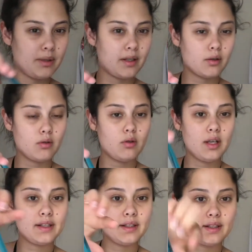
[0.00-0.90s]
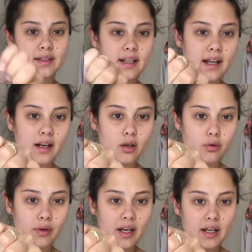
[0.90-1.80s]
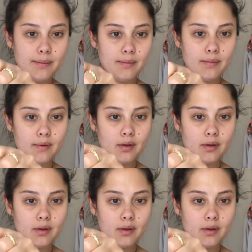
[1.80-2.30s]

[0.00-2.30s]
but they're all, as you can see, like cream.